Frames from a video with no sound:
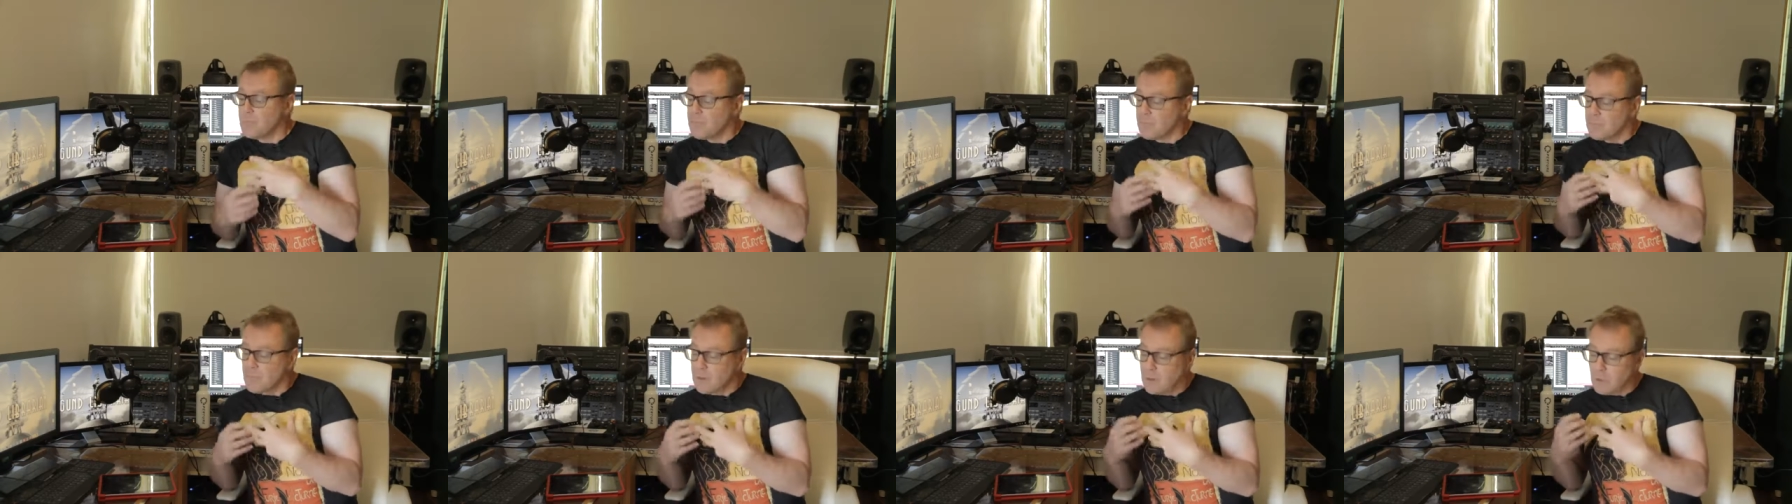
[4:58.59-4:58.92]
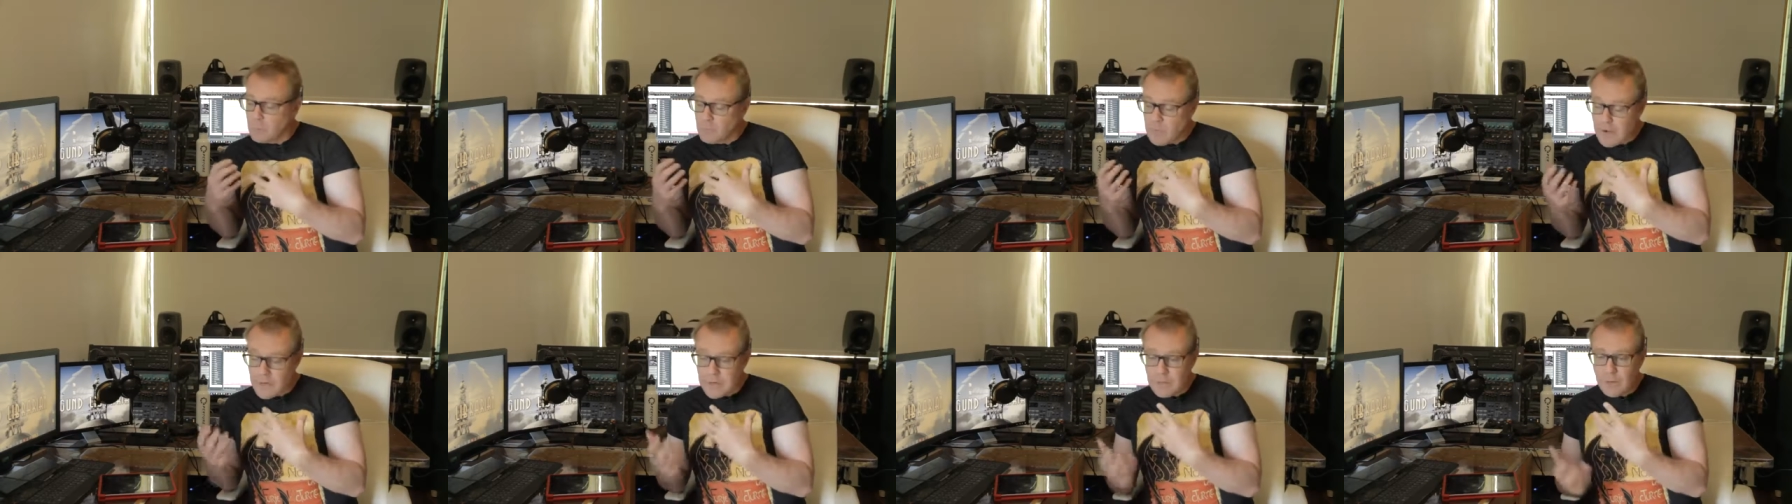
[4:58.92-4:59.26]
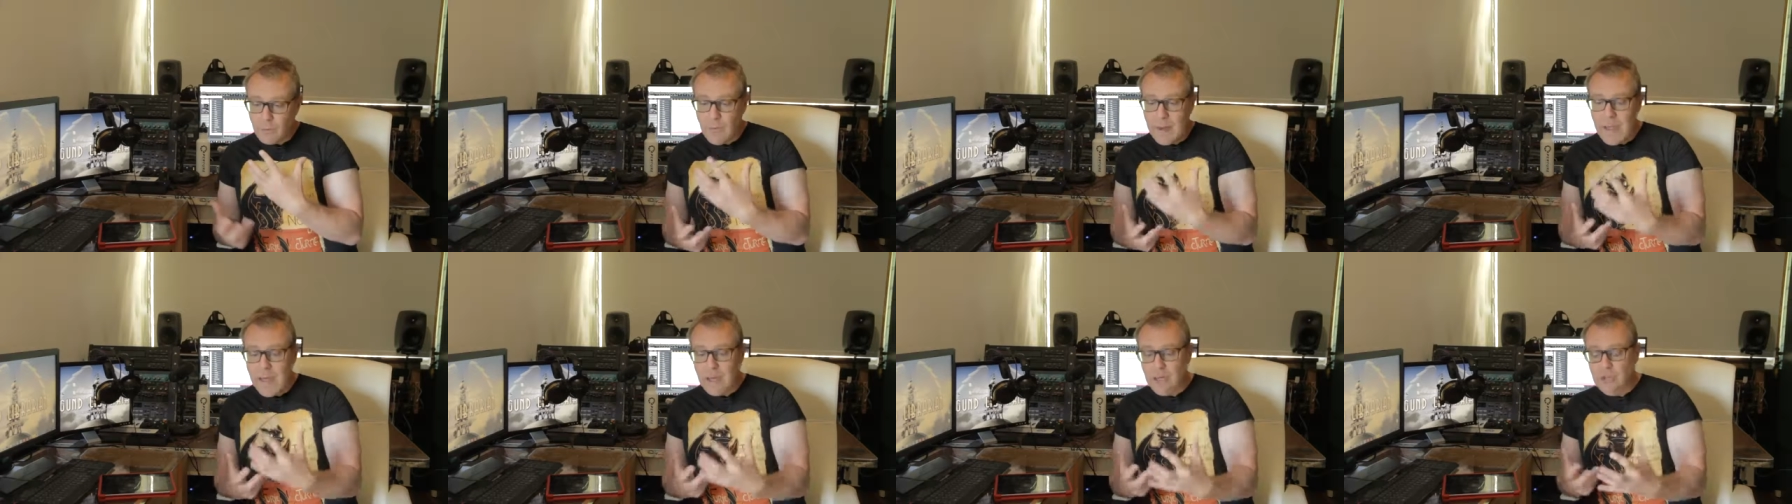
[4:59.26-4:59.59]
that are running
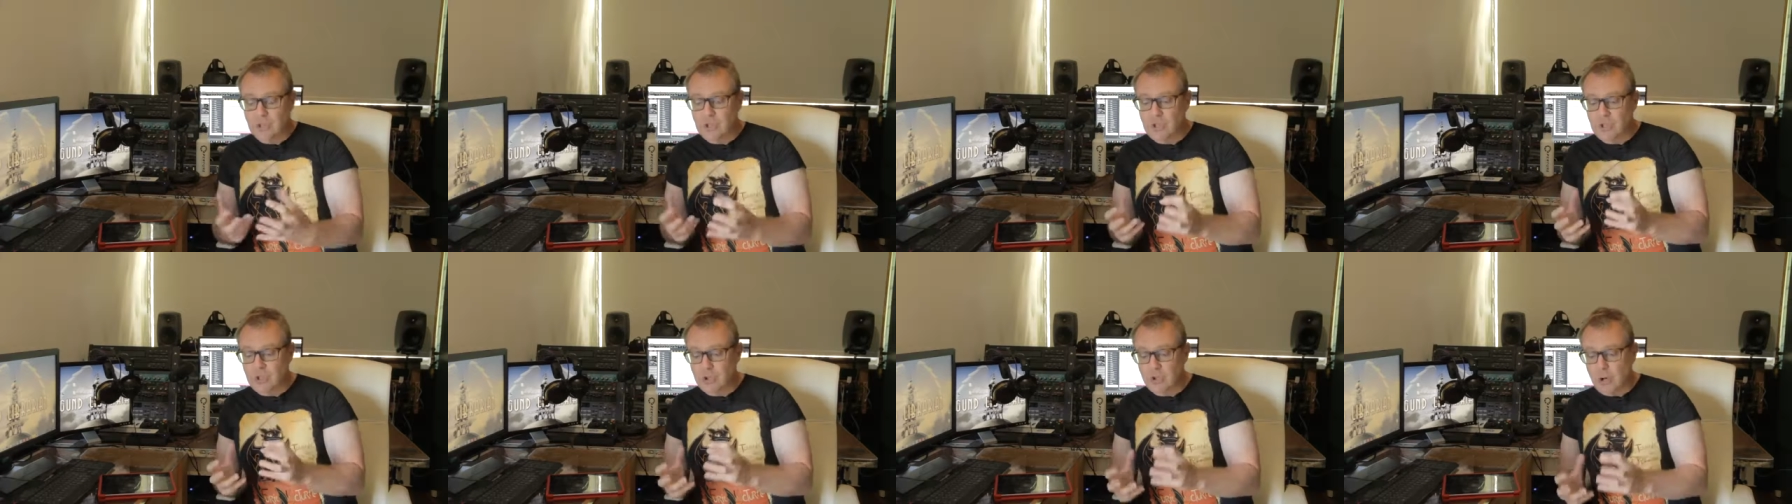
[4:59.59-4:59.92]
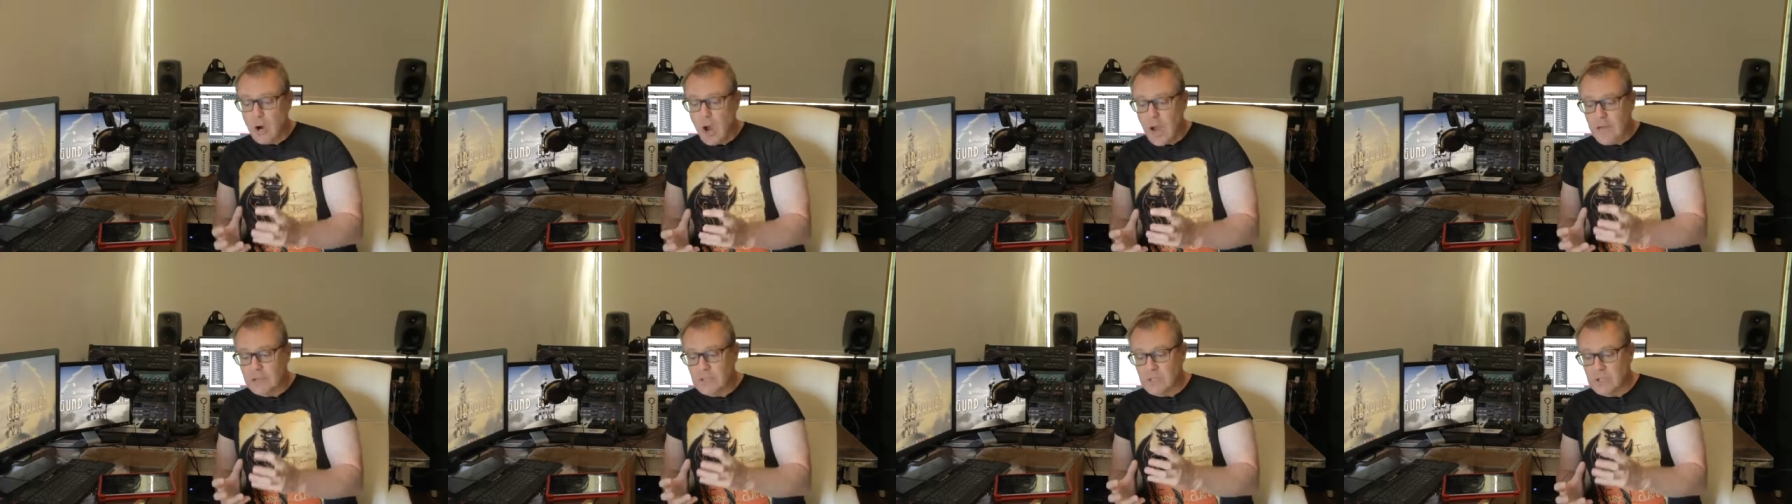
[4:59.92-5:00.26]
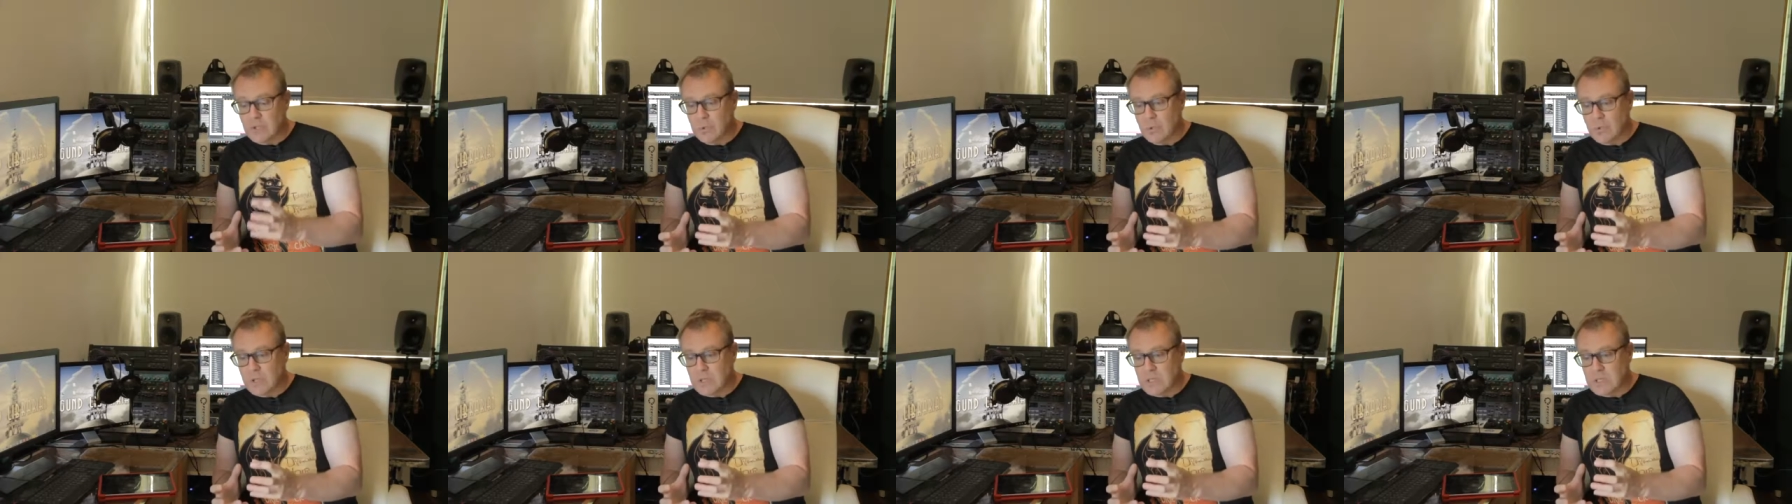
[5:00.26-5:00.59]
around trying to
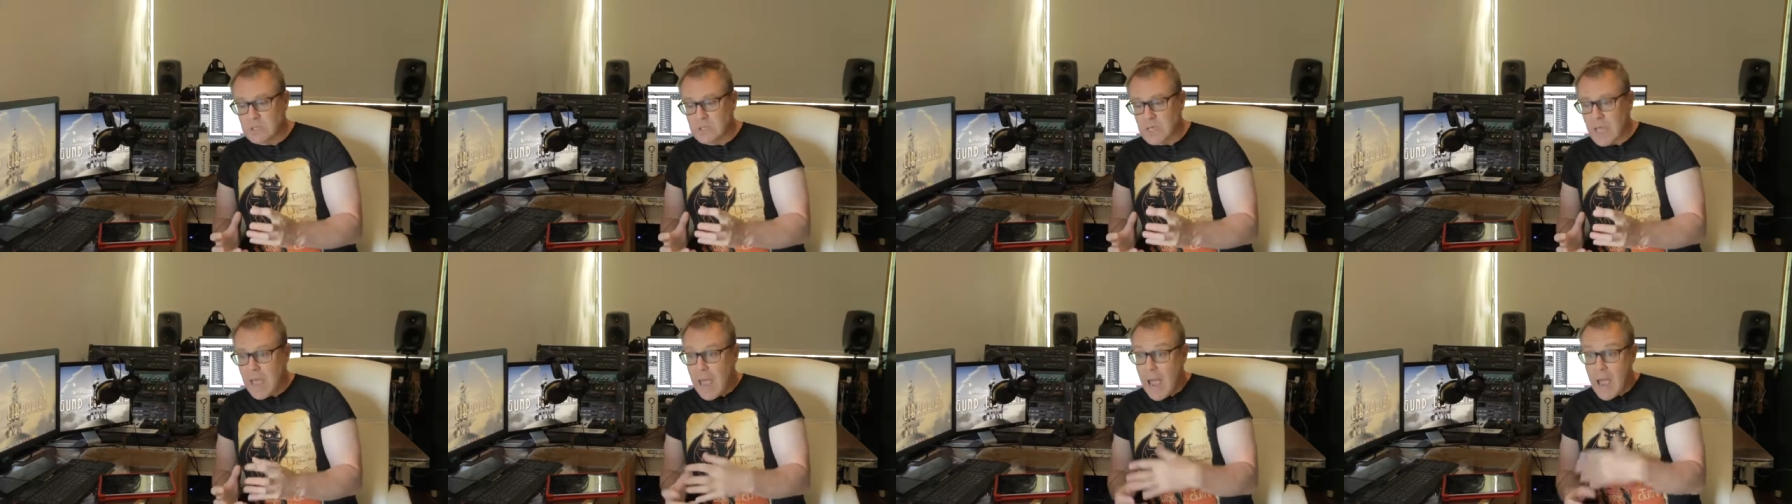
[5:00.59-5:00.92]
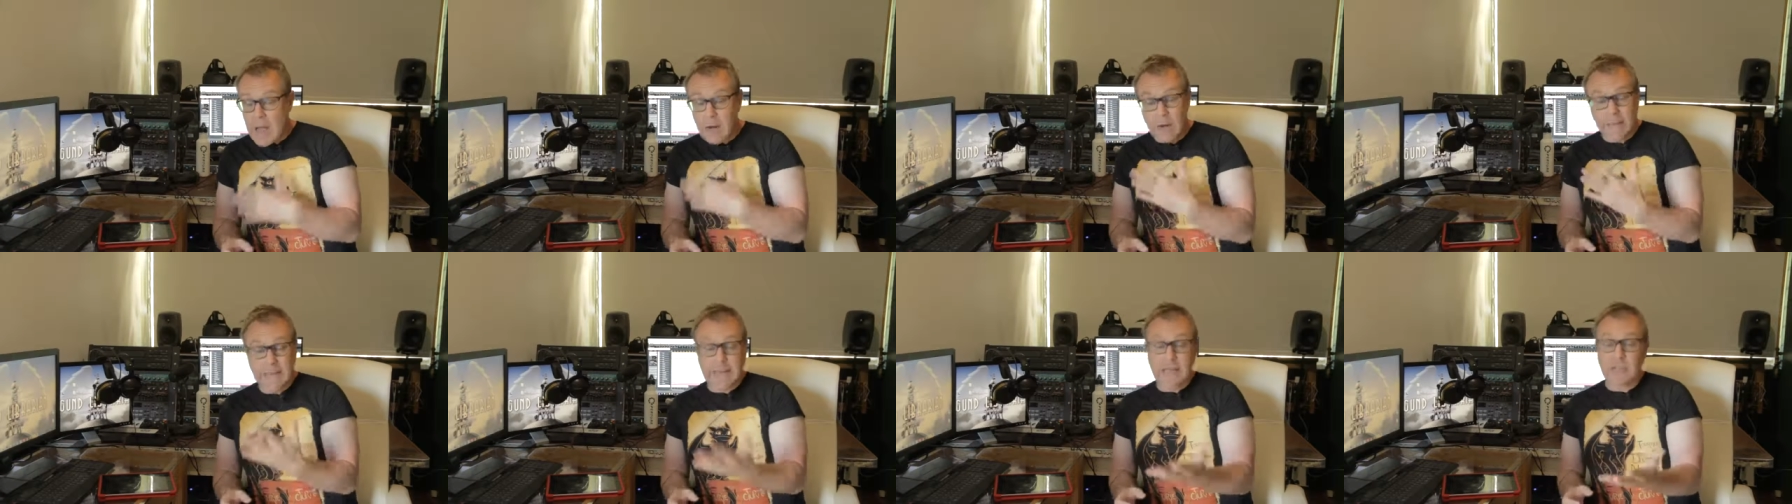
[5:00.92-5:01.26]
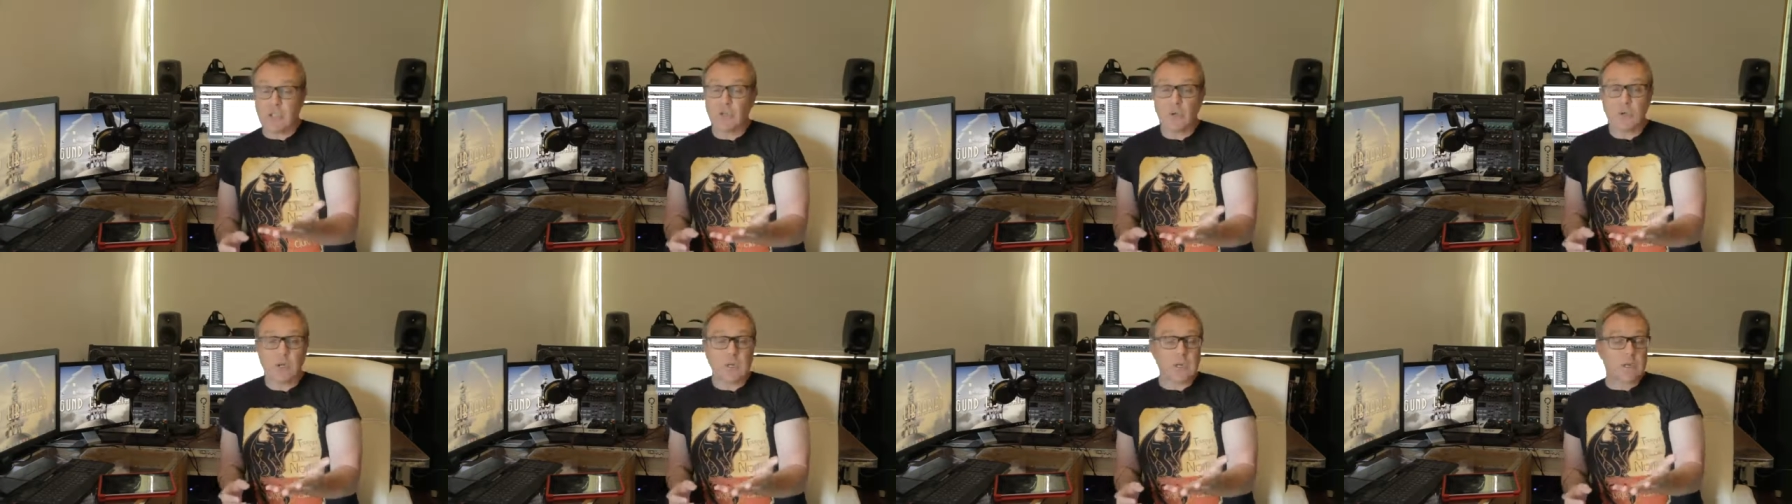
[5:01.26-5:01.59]
do this, and I
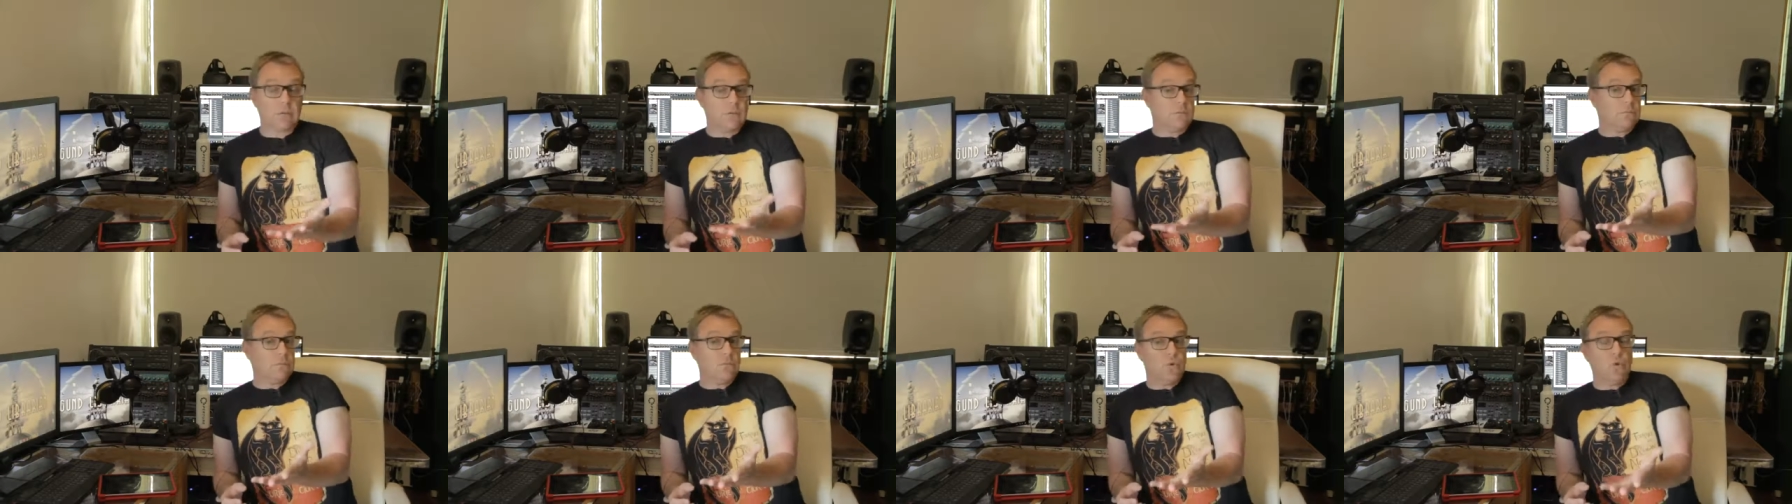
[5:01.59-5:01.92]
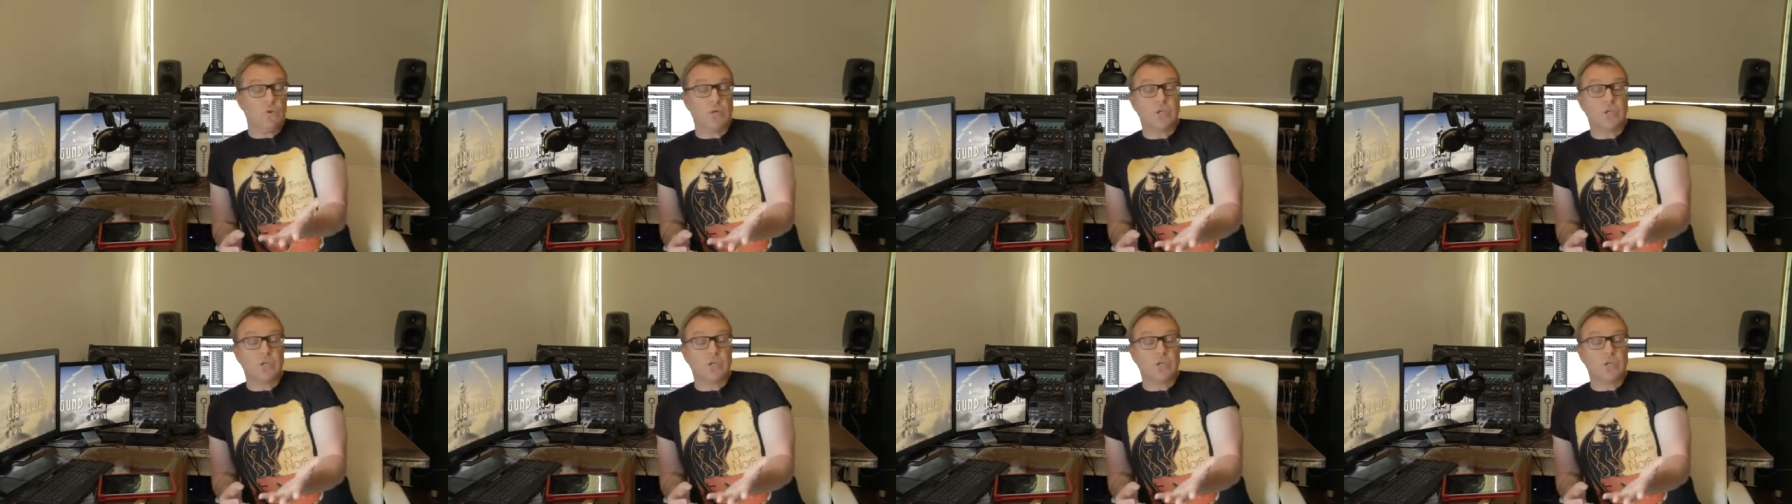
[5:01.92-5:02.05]
guess you could you